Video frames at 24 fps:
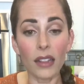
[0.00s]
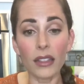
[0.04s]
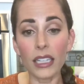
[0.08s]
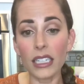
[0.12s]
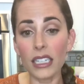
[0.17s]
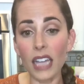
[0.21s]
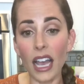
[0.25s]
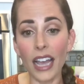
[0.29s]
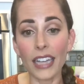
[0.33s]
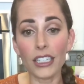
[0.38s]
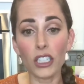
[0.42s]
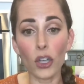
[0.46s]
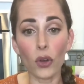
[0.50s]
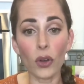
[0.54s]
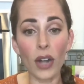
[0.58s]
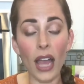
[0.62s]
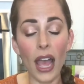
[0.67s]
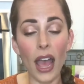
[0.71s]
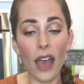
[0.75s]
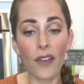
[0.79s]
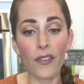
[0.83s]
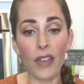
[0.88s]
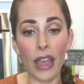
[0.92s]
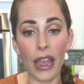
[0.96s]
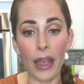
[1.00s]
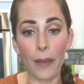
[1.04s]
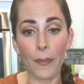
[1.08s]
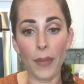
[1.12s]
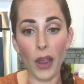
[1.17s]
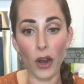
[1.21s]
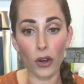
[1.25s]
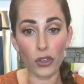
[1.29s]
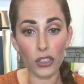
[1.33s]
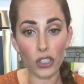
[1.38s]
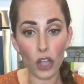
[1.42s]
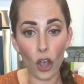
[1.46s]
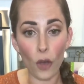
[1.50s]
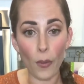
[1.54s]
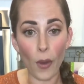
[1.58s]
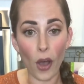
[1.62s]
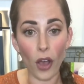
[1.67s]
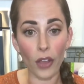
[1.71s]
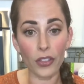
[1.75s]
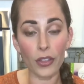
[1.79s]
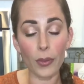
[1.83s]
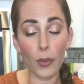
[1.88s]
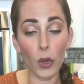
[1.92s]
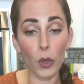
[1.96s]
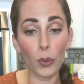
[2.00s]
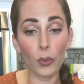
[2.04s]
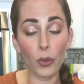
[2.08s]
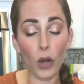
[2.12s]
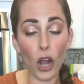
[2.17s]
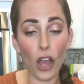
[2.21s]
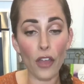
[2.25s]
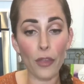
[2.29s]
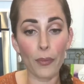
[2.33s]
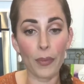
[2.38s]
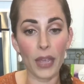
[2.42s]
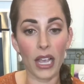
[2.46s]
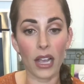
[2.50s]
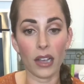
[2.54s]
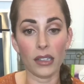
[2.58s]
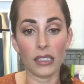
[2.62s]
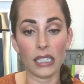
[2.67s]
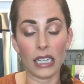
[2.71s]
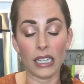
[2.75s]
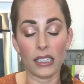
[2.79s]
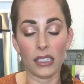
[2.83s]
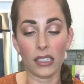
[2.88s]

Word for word: Linda, I don't have a periscope on the bone broth because